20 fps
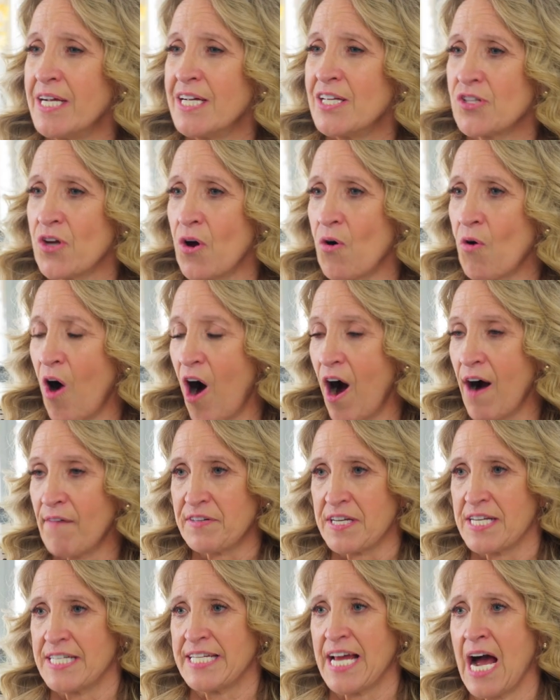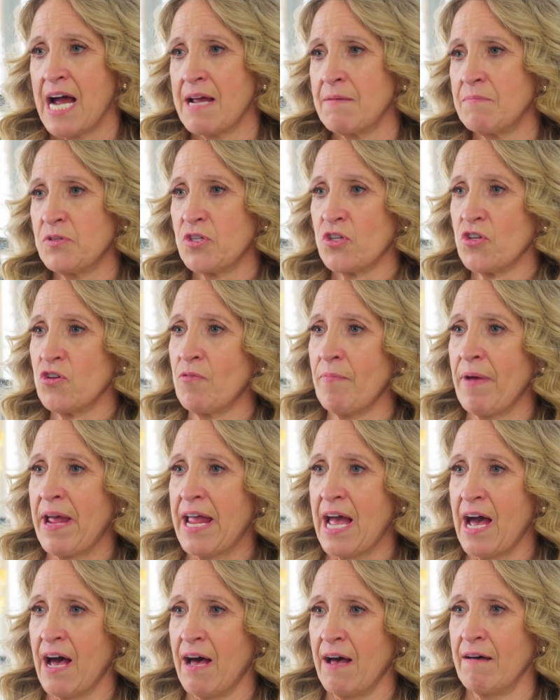So oftentimes you may
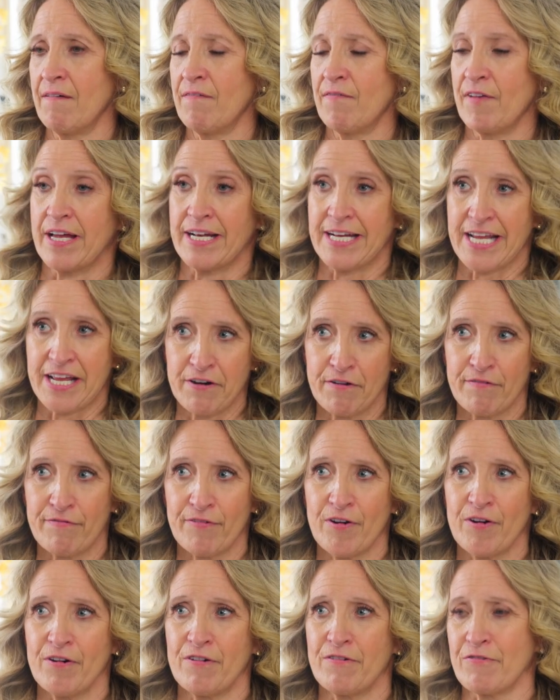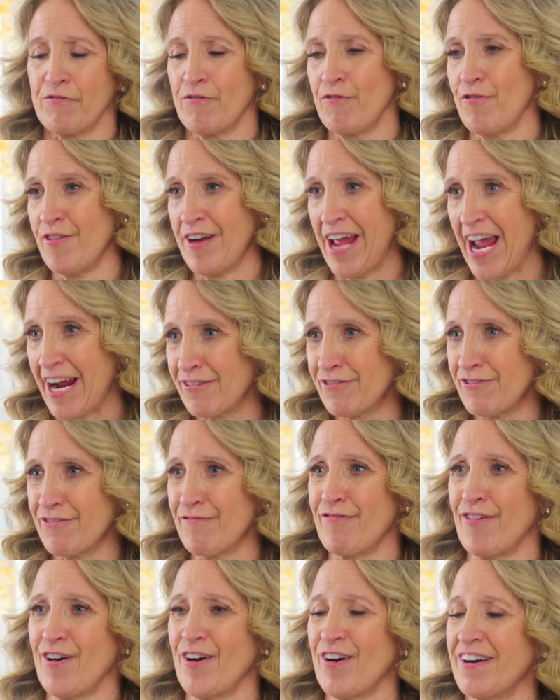have an introvert or an
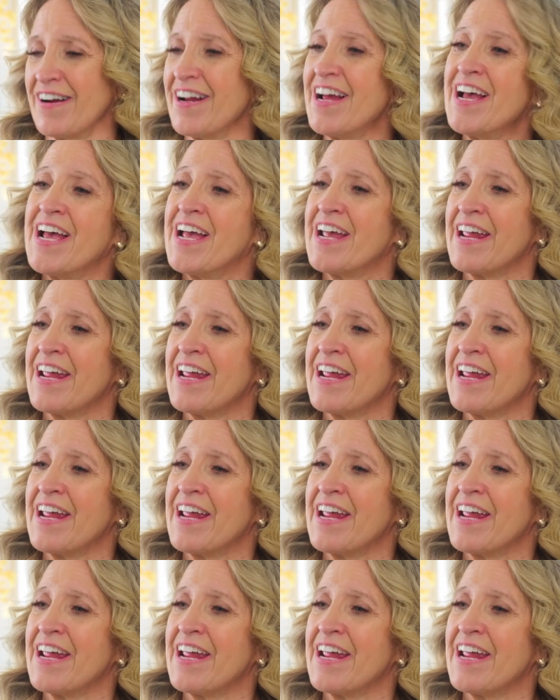extrovert,